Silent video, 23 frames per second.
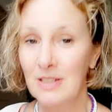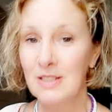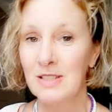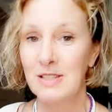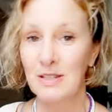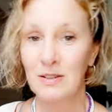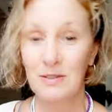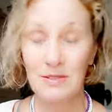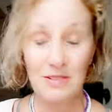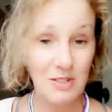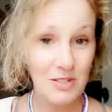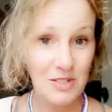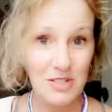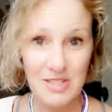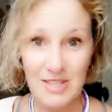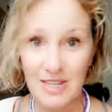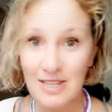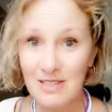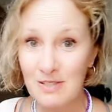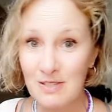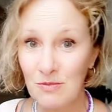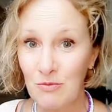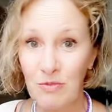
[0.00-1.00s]
So you just
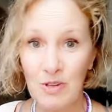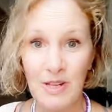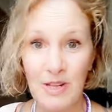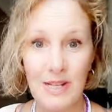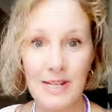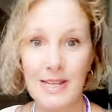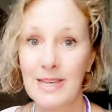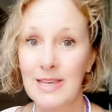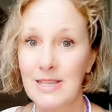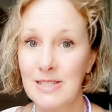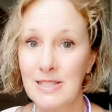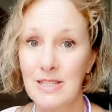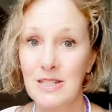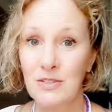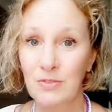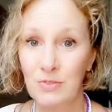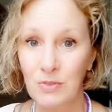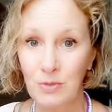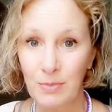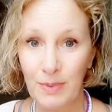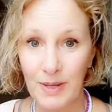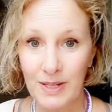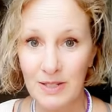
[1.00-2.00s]
say, it's really easy to
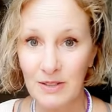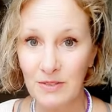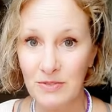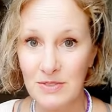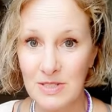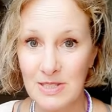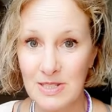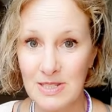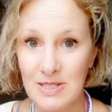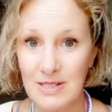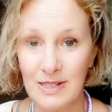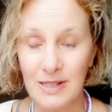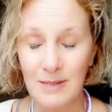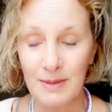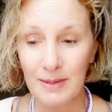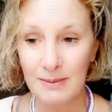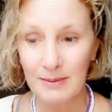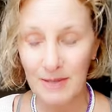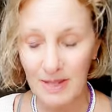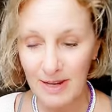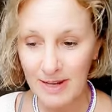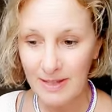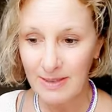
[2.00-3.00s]
fall back off to sleep.
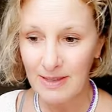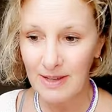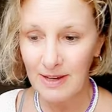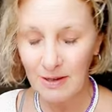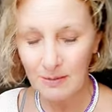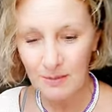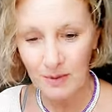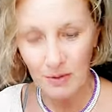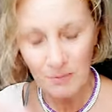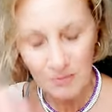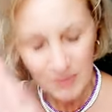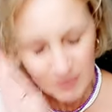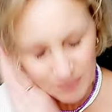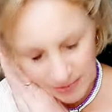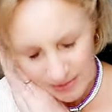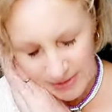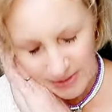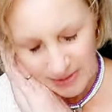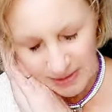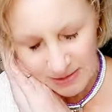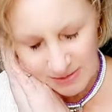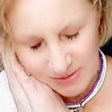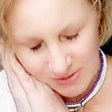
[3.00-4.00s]
I'm lying there, I'm on my
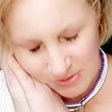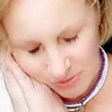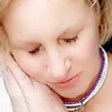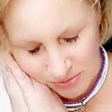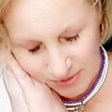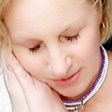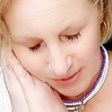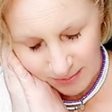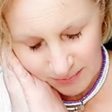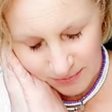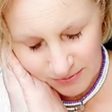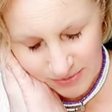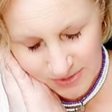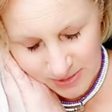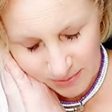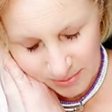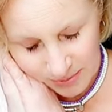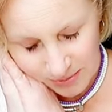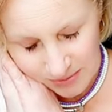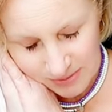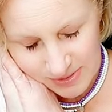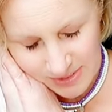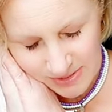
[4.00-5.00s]
pillow, it's all
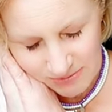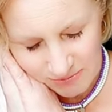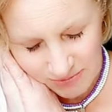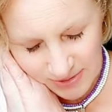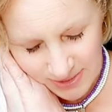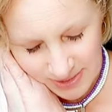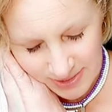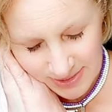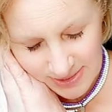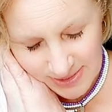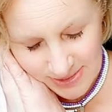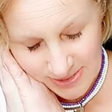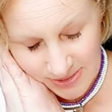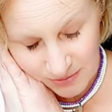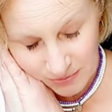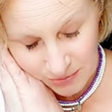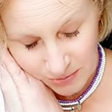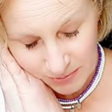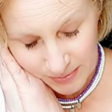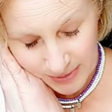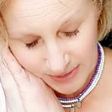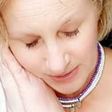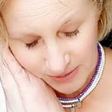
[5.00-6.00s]
comfortable. It's really easy to
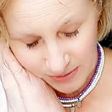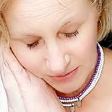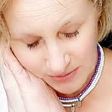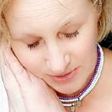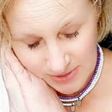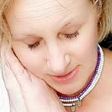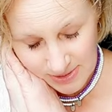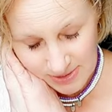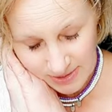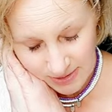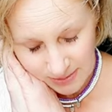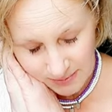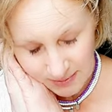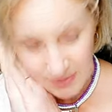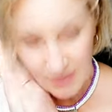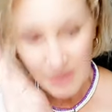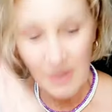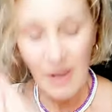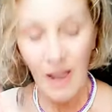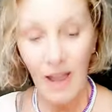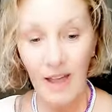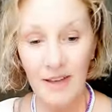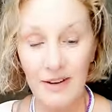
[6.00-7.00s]
fall back off to sleep.
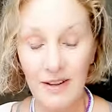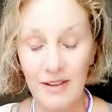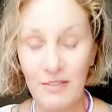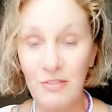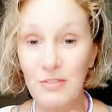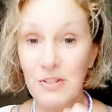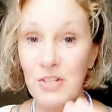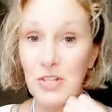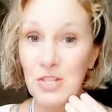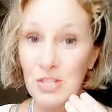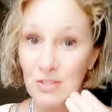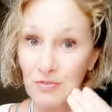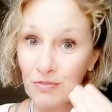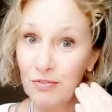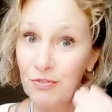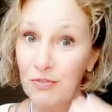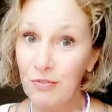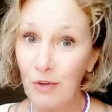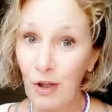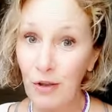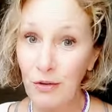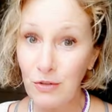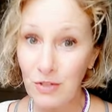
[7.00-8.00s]
And I just
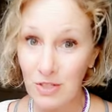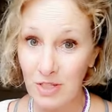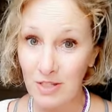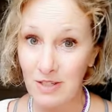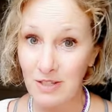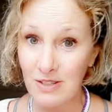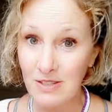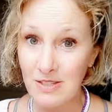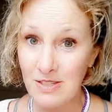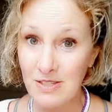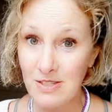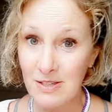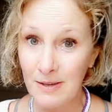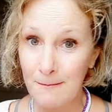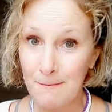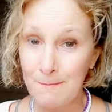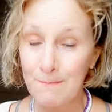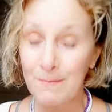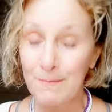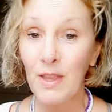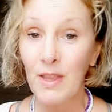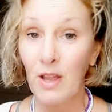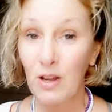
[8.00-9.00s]
focus
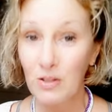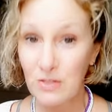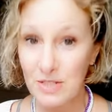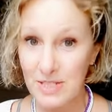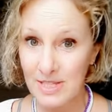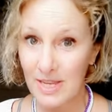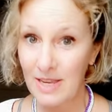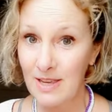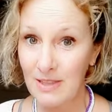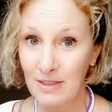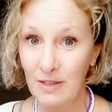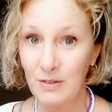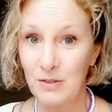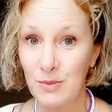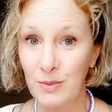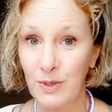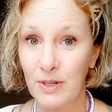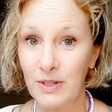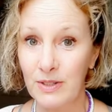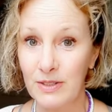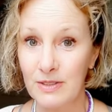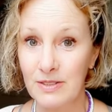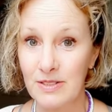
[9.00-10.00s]
on saying those
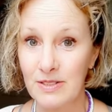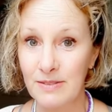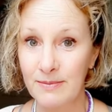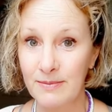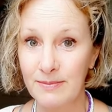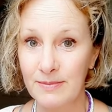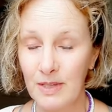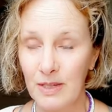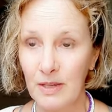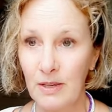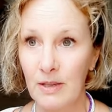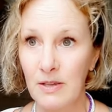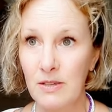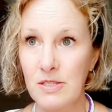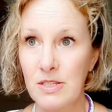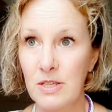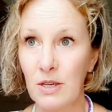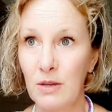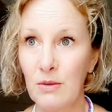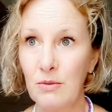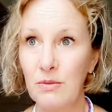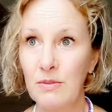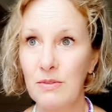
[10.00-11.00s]
words.
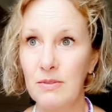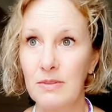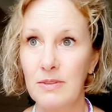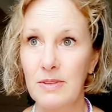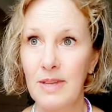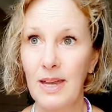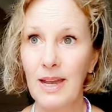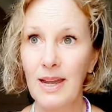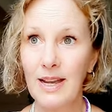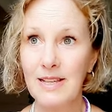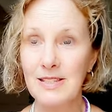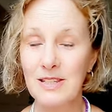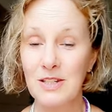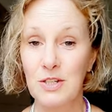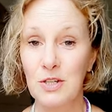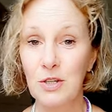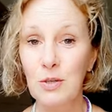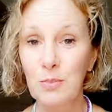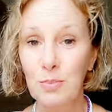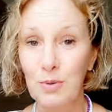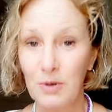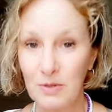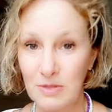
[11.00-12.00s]
So that has a
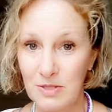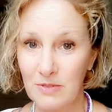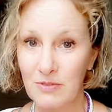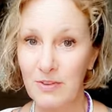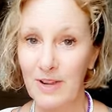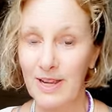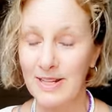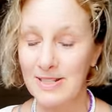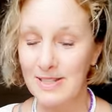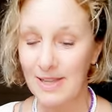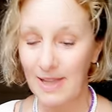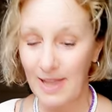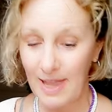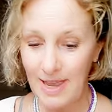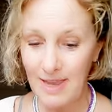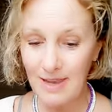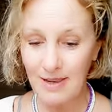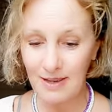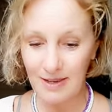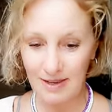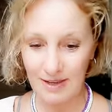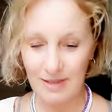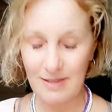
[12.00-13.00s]
two-pronged effect.
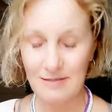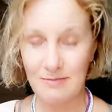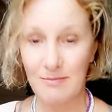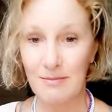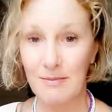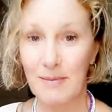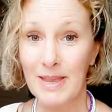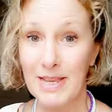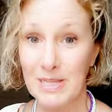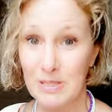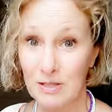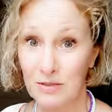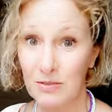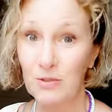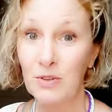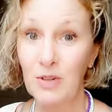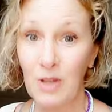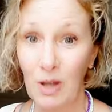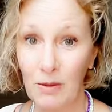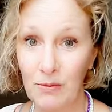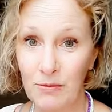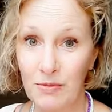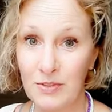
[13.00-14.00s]
A, it makes you feel
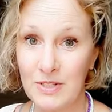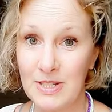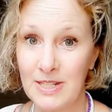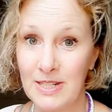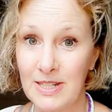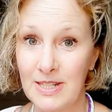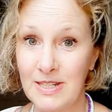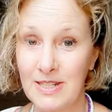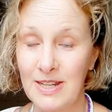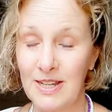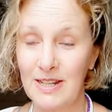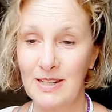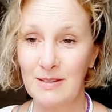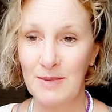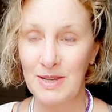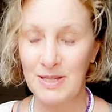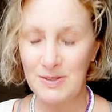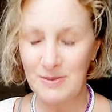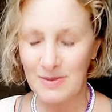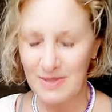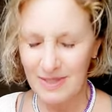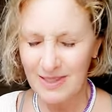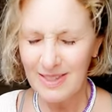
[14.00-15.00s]
comforted and it
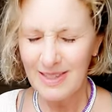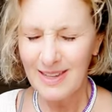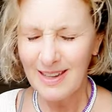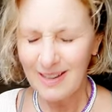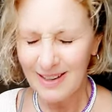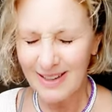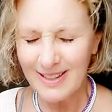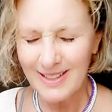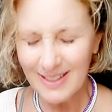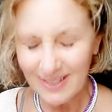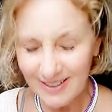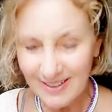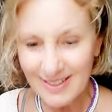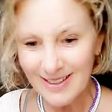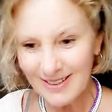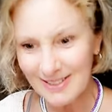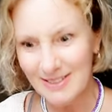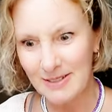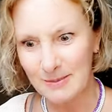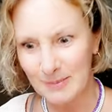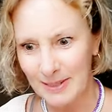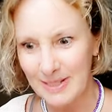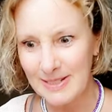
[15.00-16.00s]
makes you think, yeah, I
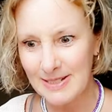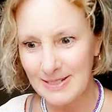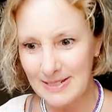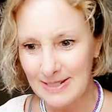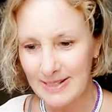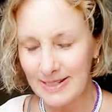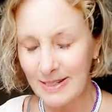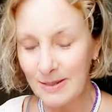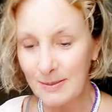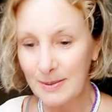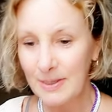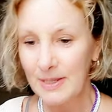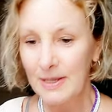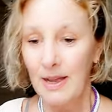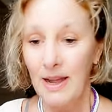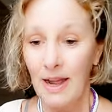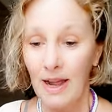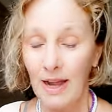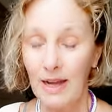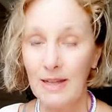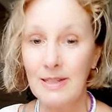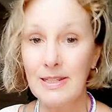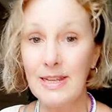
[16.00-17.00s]
can go back to sleep.
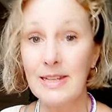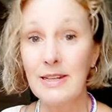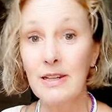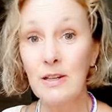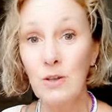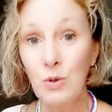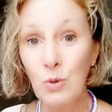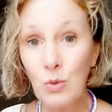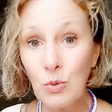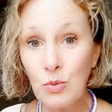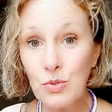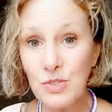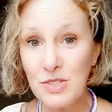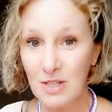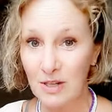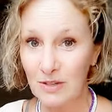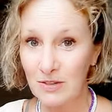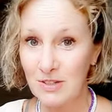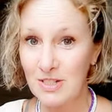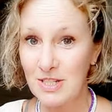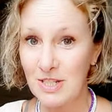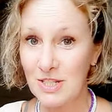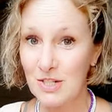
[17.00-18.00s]
And then it
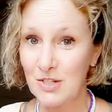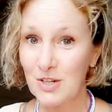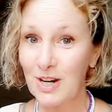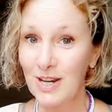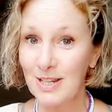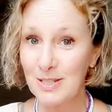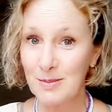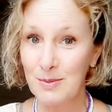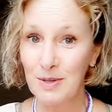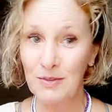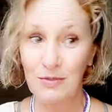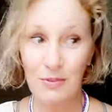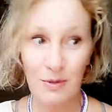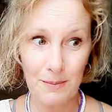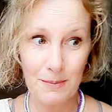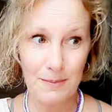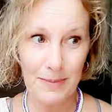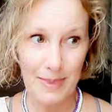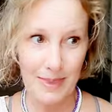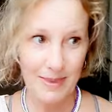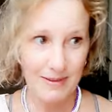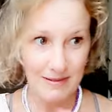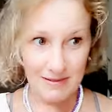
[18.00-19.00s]
also distracts me
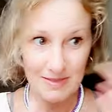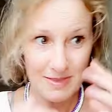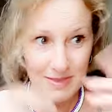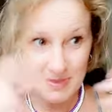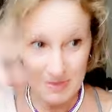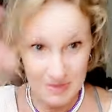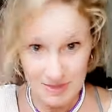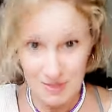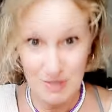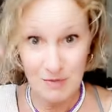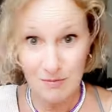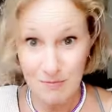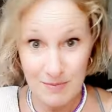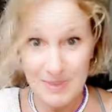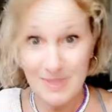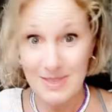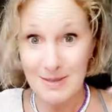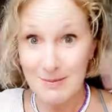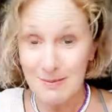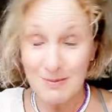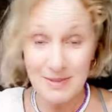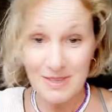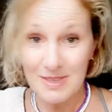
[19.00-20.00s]
from
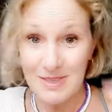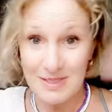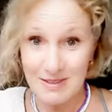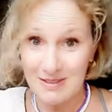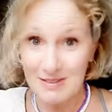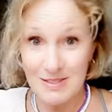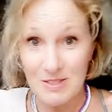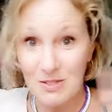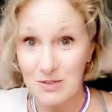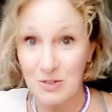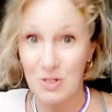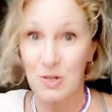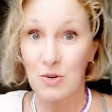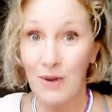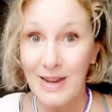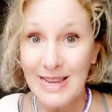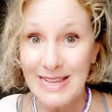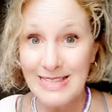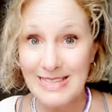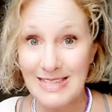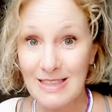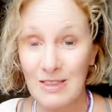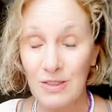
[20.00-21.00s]
the sort of
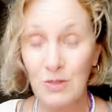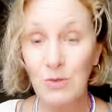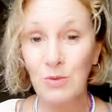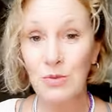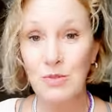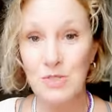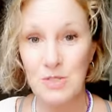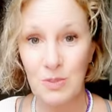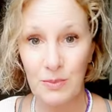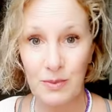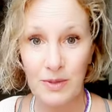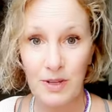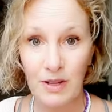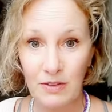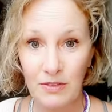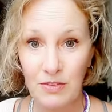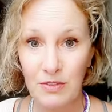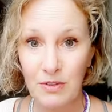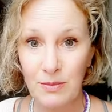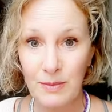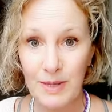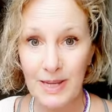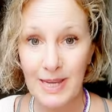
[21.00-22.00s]
crazy thoughts that were going
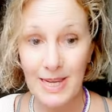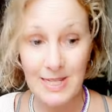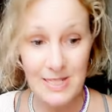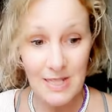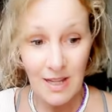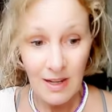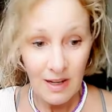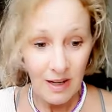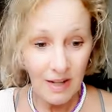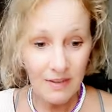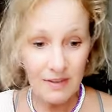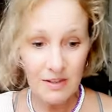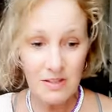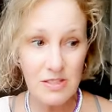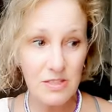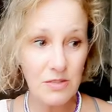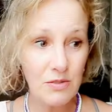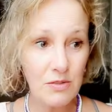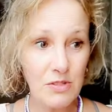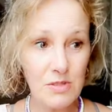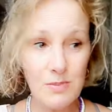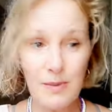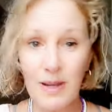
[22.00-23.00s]
through my head. And those
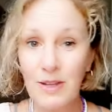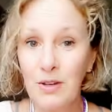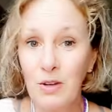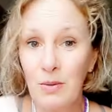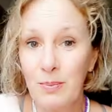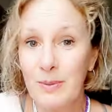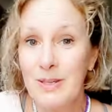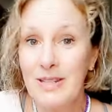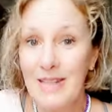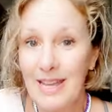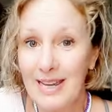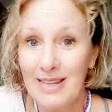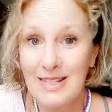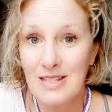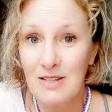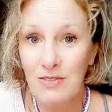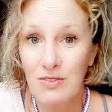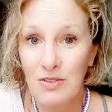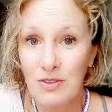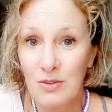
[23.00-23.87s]
thoughts might not be negative